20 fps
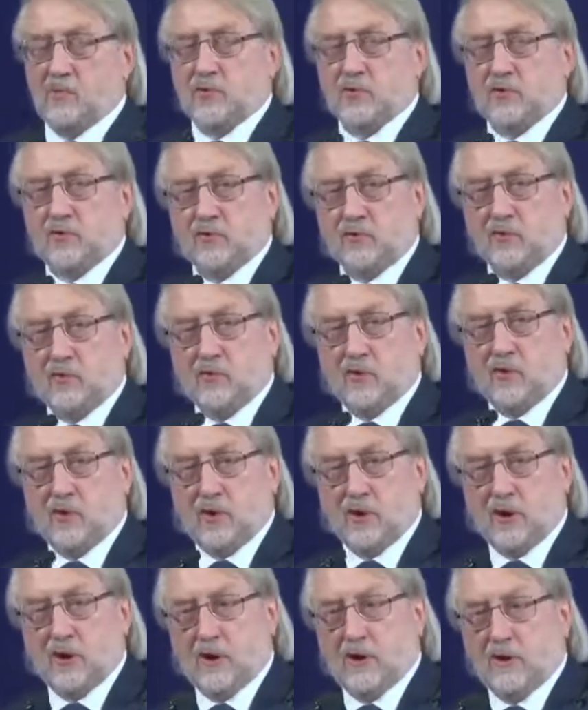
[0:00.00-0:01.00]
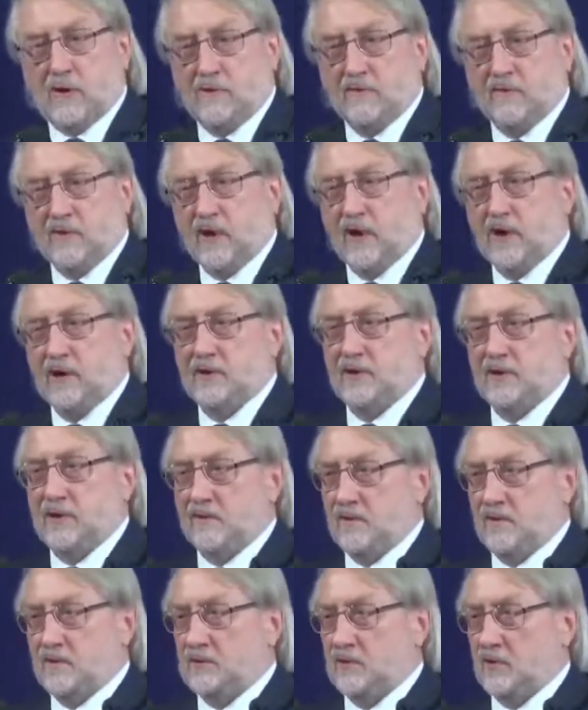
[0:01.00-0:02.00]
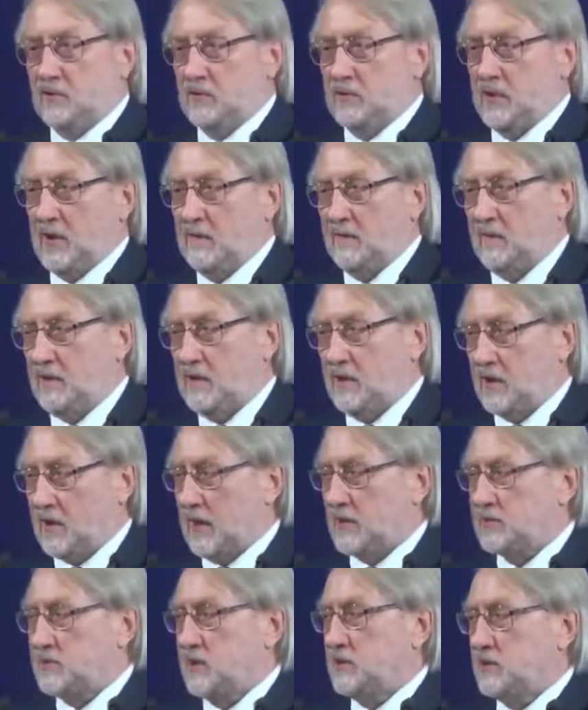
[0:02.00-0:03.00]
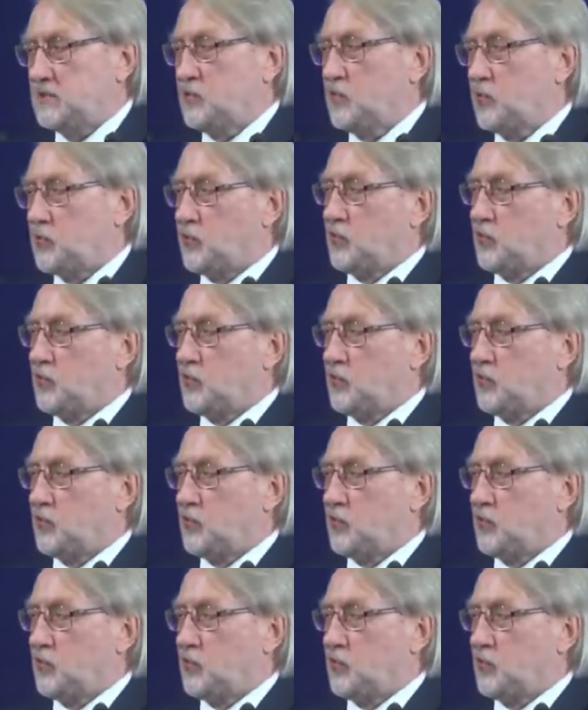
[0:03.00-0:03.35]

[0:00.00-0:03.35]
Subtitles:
and the International Labour Organization said that they